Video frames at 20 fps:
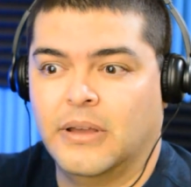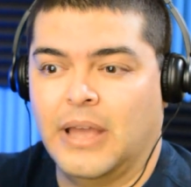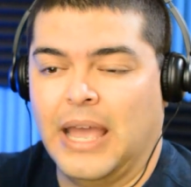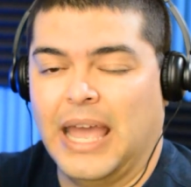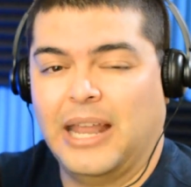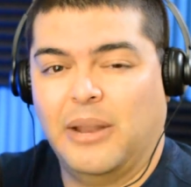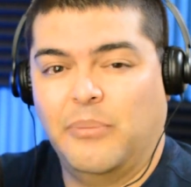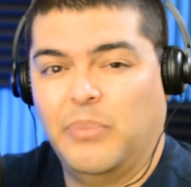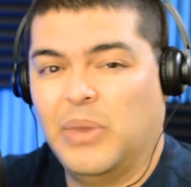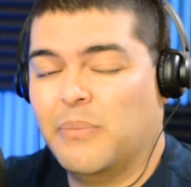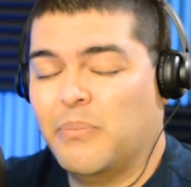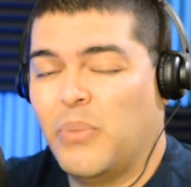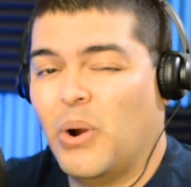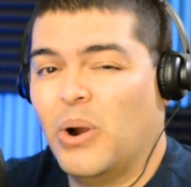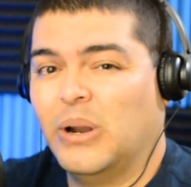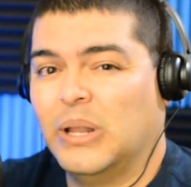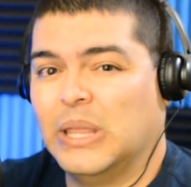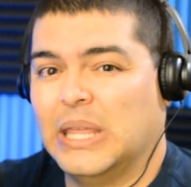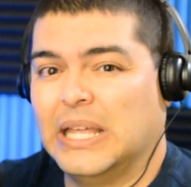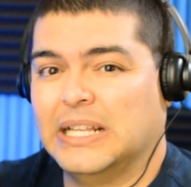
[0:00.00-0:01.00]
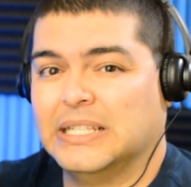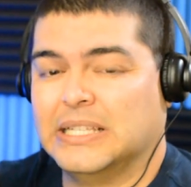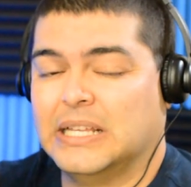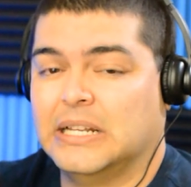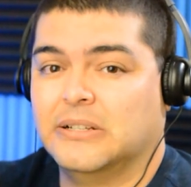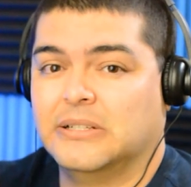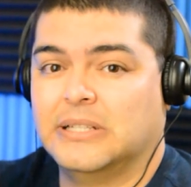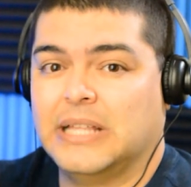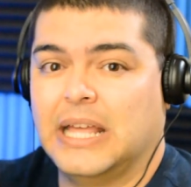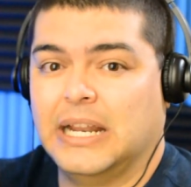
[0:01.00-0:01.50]
And a big part of that is
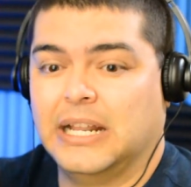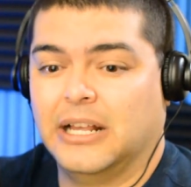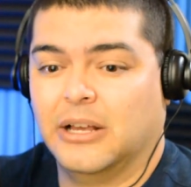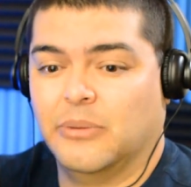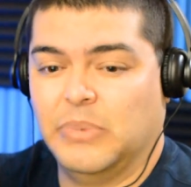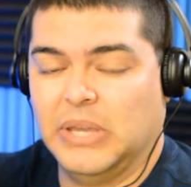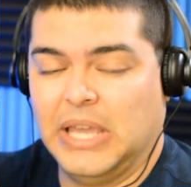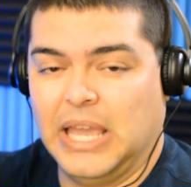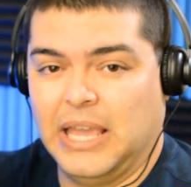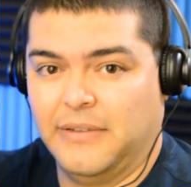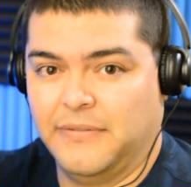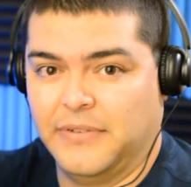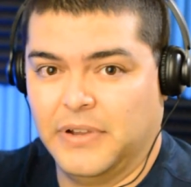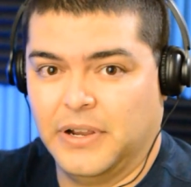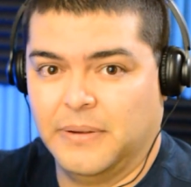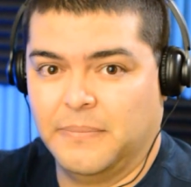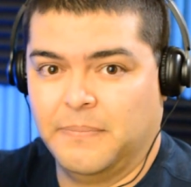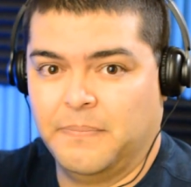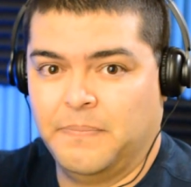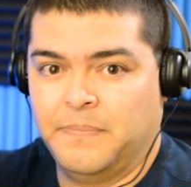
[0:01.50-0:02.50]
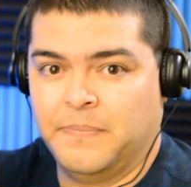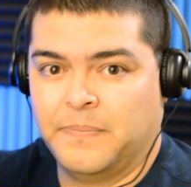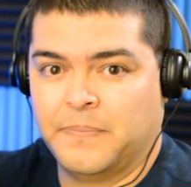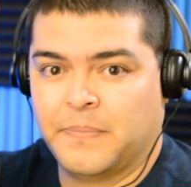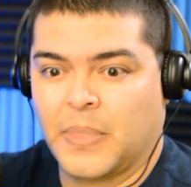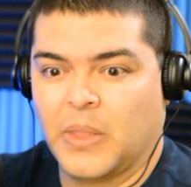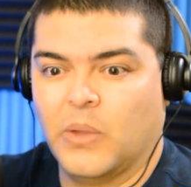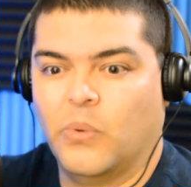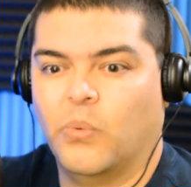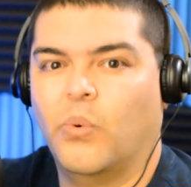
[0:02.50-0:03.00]
understanding of behavior.
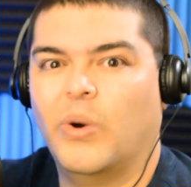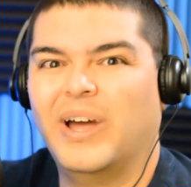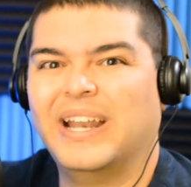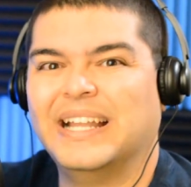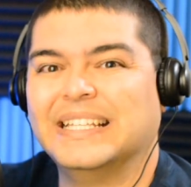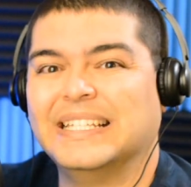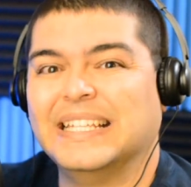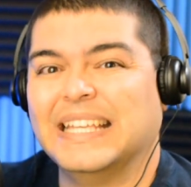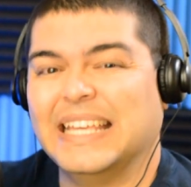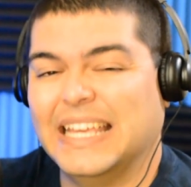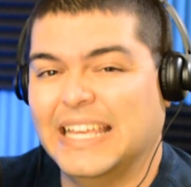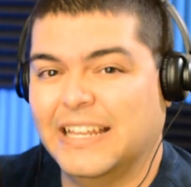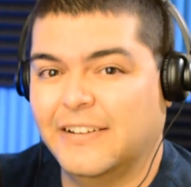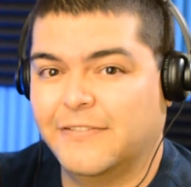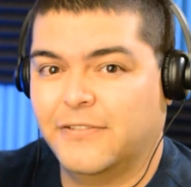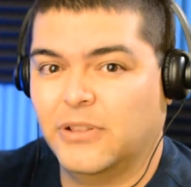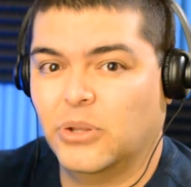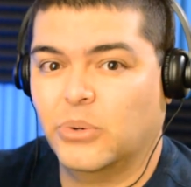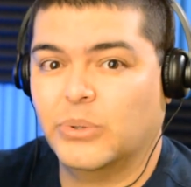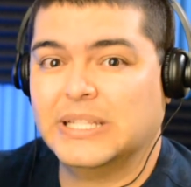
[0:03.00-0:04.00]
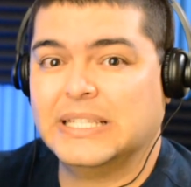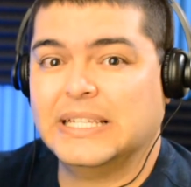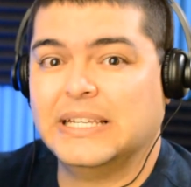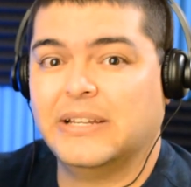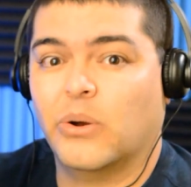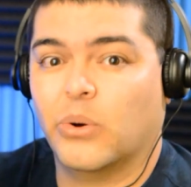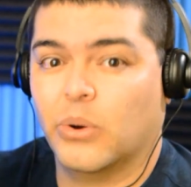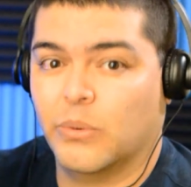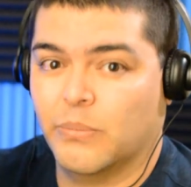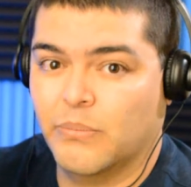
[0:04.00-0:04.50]
What is
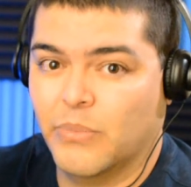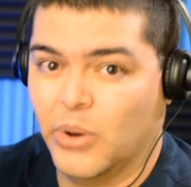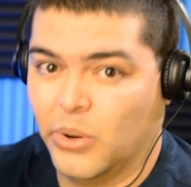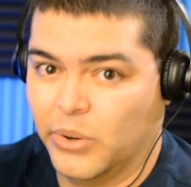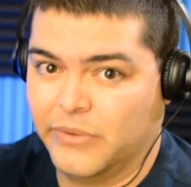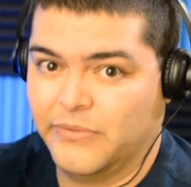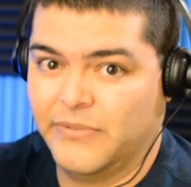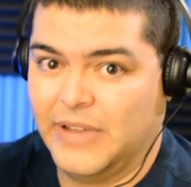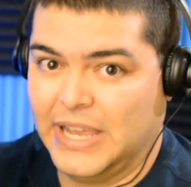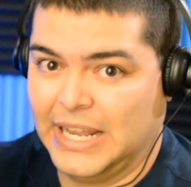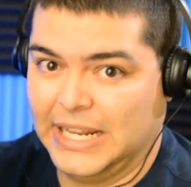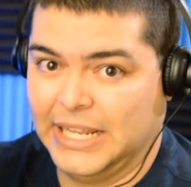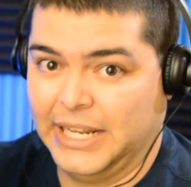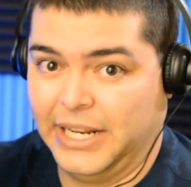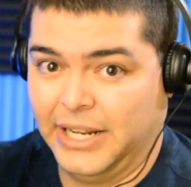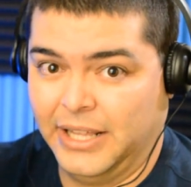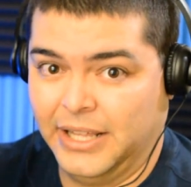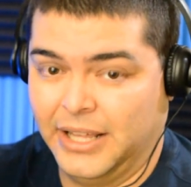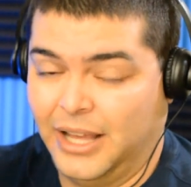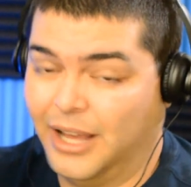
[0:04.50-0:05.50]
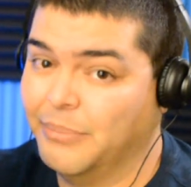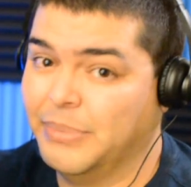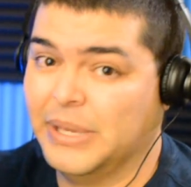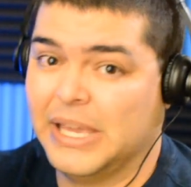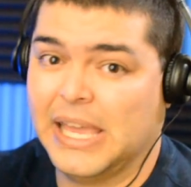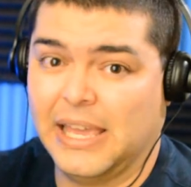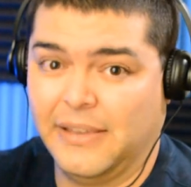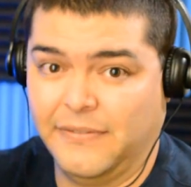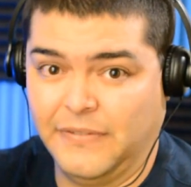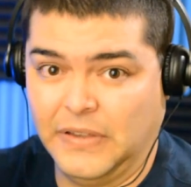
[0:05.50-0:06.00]
influencing or motivating a
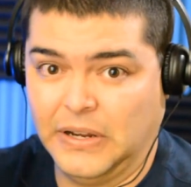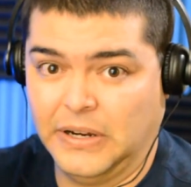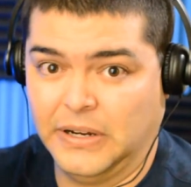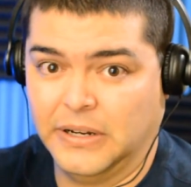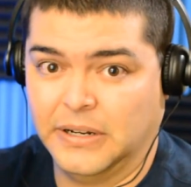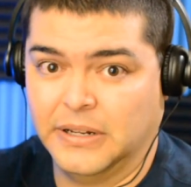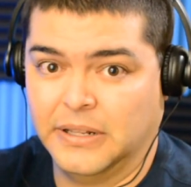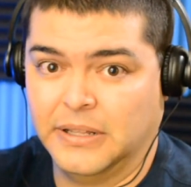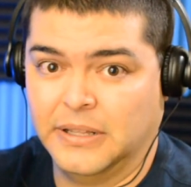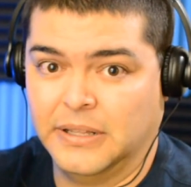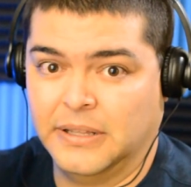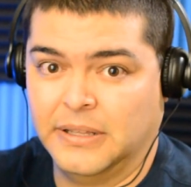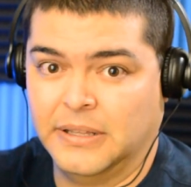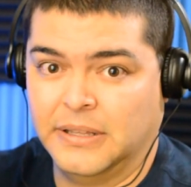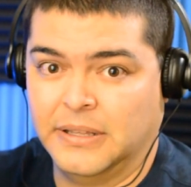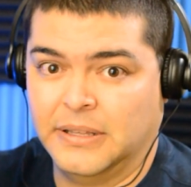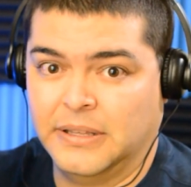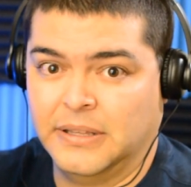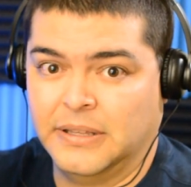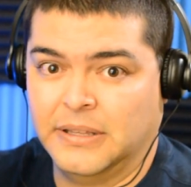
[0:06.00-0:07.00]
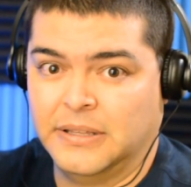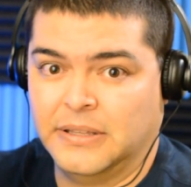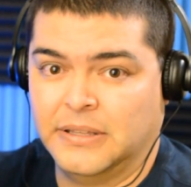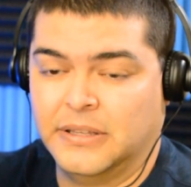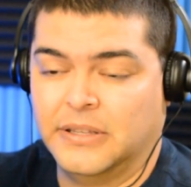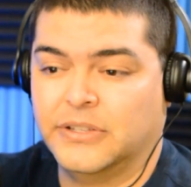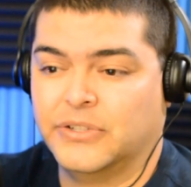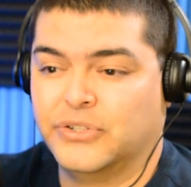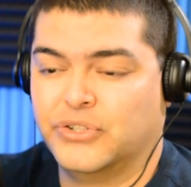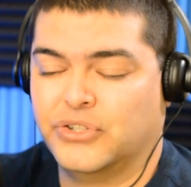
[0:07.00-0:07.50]
behavior?
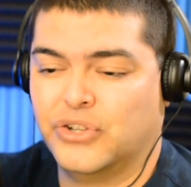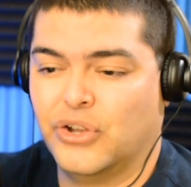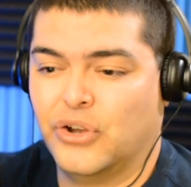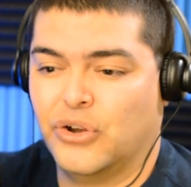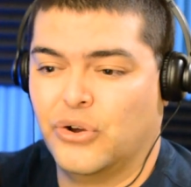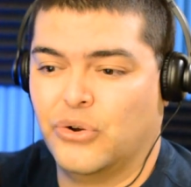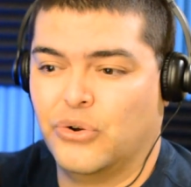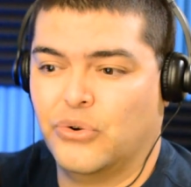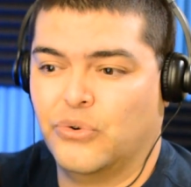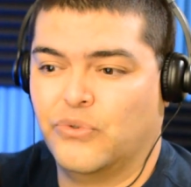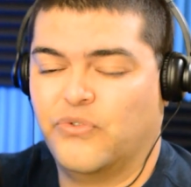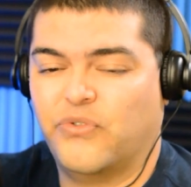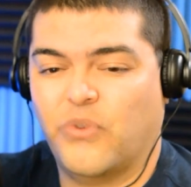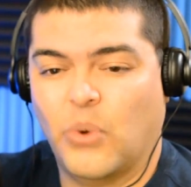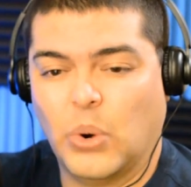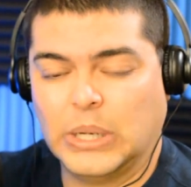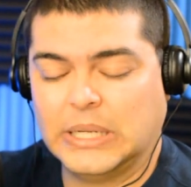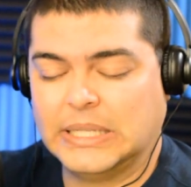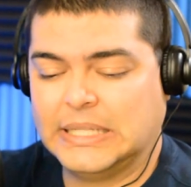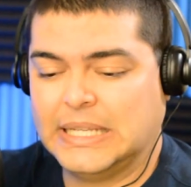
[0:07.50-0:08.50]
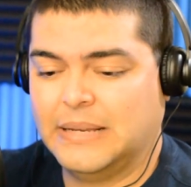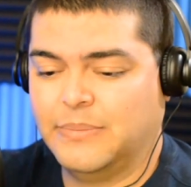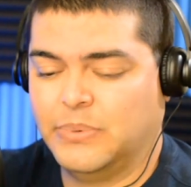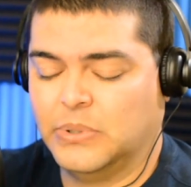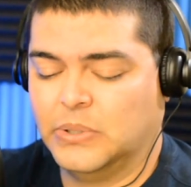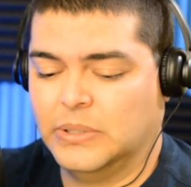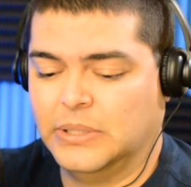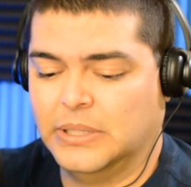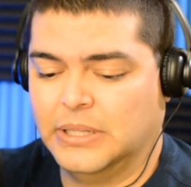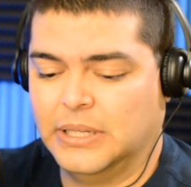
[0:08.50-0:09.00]
So, for
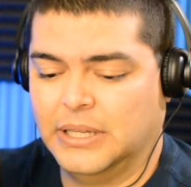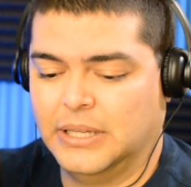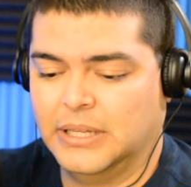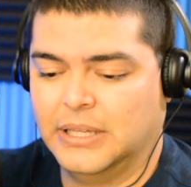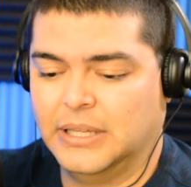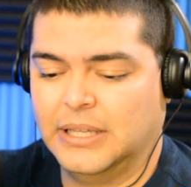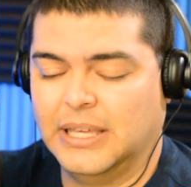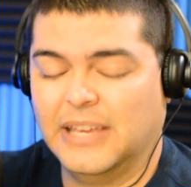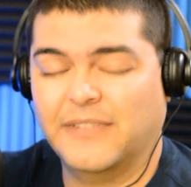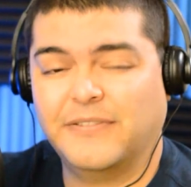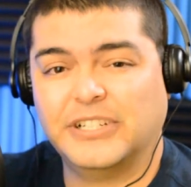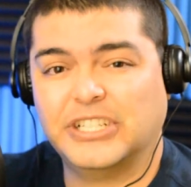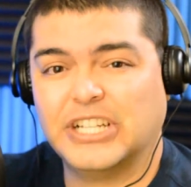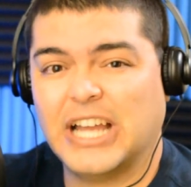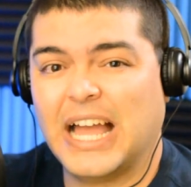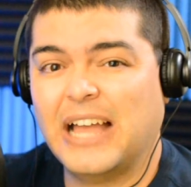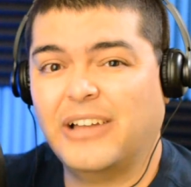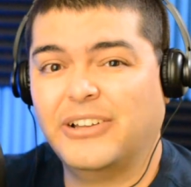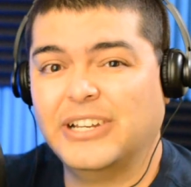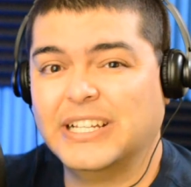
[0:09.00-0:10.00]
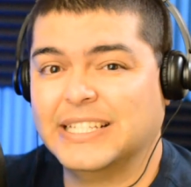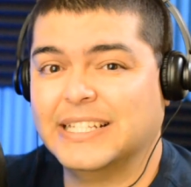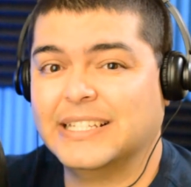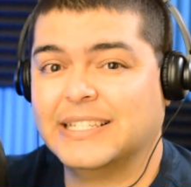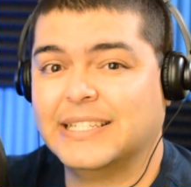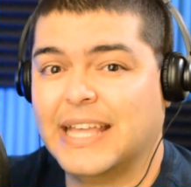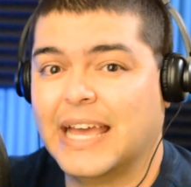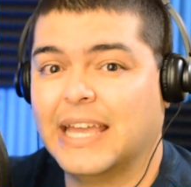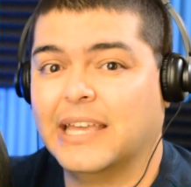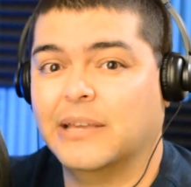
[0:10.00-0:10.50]
example, if a child isn't
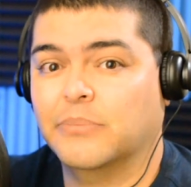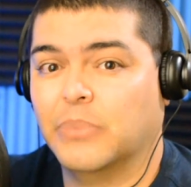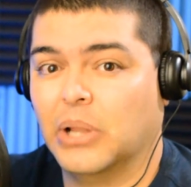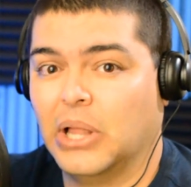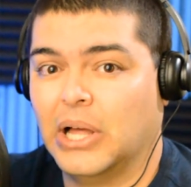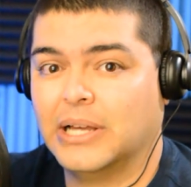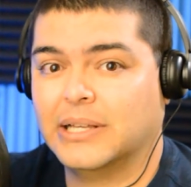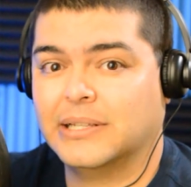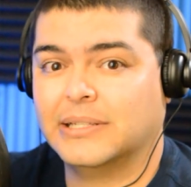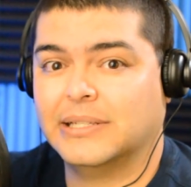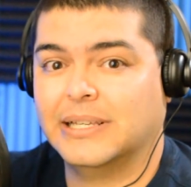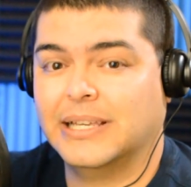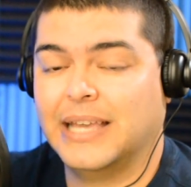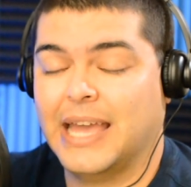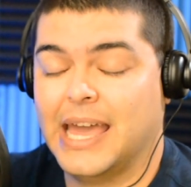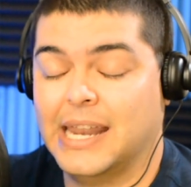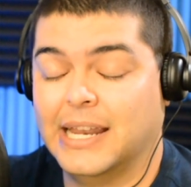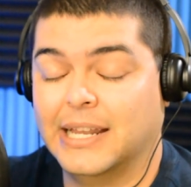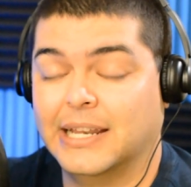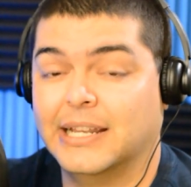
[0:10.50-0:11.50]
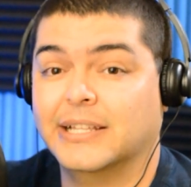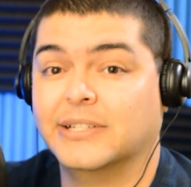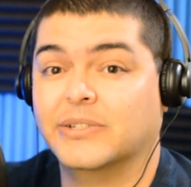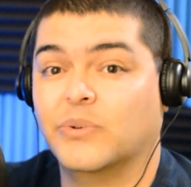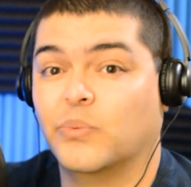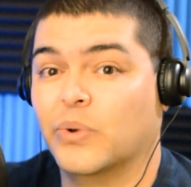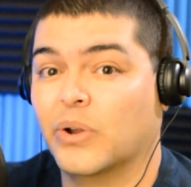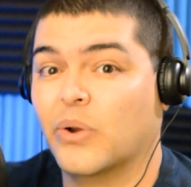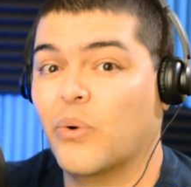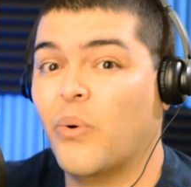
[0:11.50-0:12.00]
stacking blocks and it
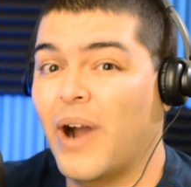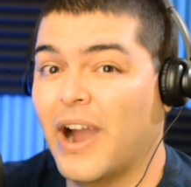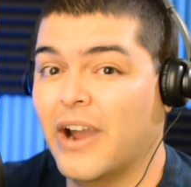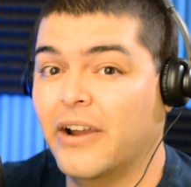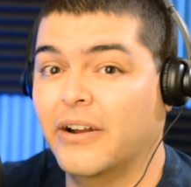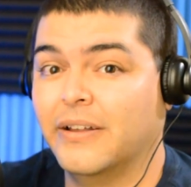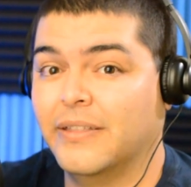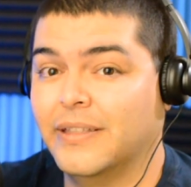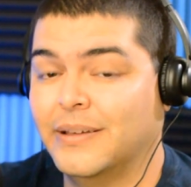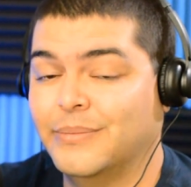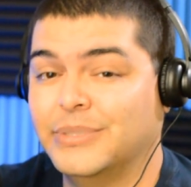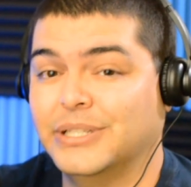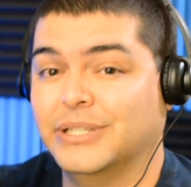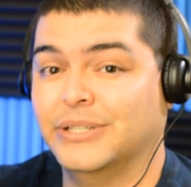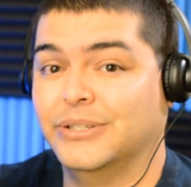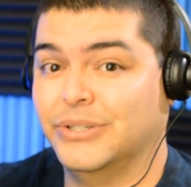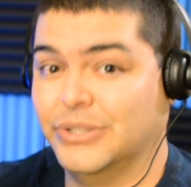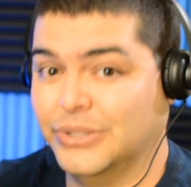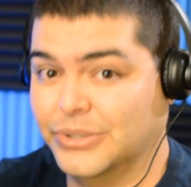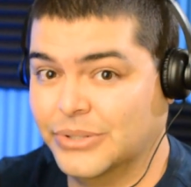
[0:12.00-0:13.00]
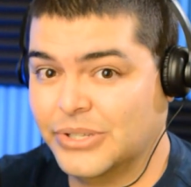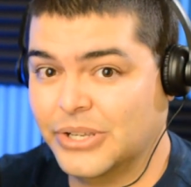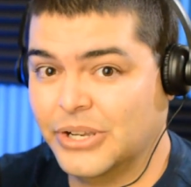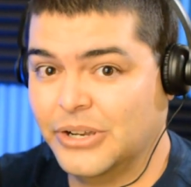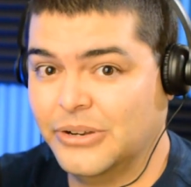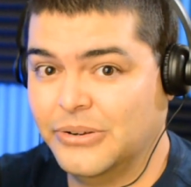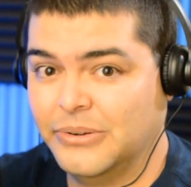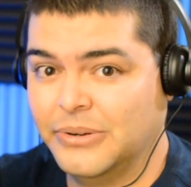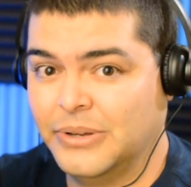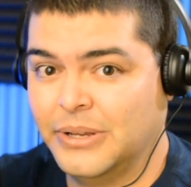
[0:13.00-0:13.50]
is required of them to do
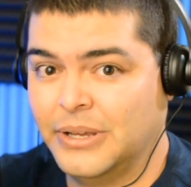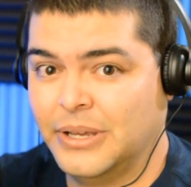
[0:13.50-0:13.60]
so,